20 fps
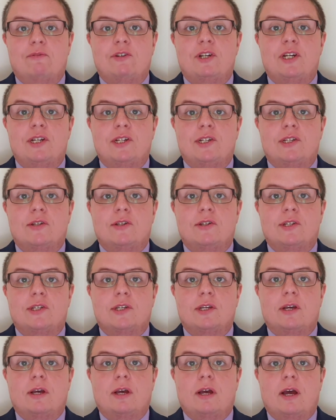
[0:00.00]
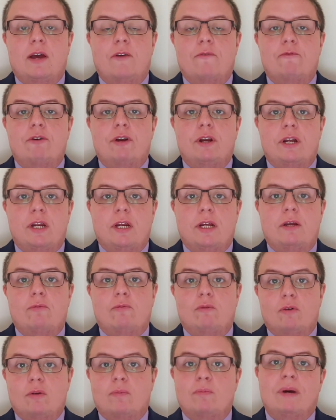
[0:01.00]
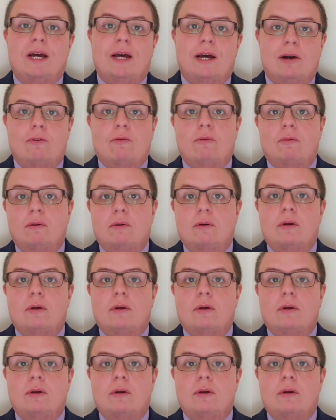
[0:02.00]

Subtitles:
Jesus, every knee would bow.